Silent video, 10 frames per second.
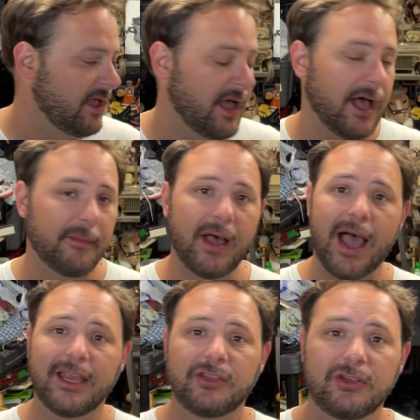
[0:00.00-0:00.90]
Um,
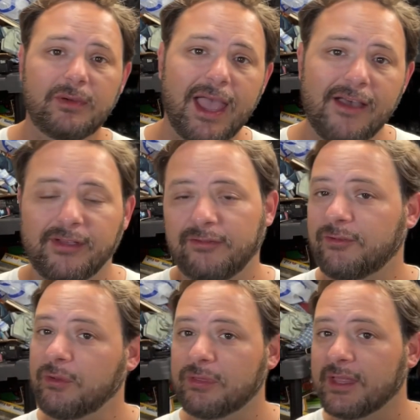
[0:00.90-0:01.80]
I do have a
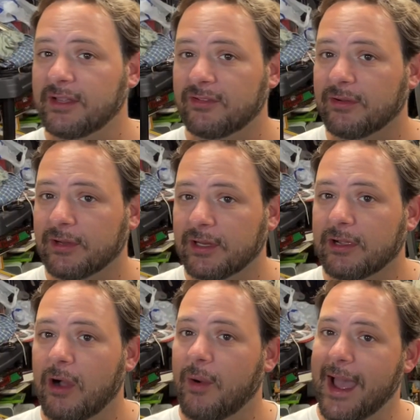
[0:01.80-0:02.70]
few things that are gonna
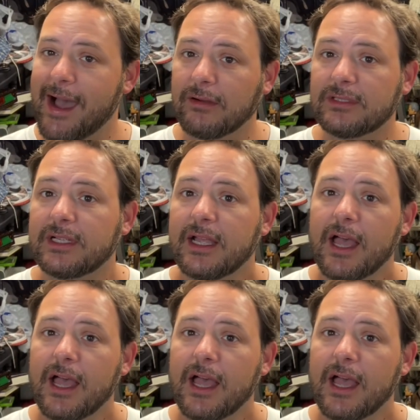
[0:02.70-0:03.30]
go out.